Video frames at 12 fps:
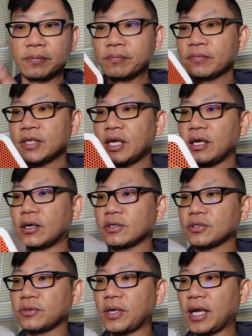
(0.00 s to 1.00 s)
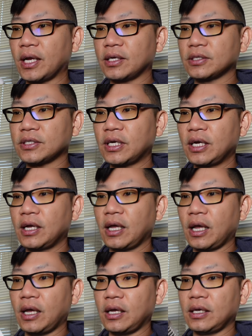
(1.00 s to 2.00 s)
It also has
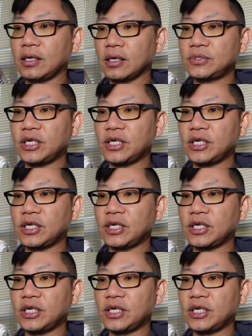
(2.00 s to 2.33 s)
a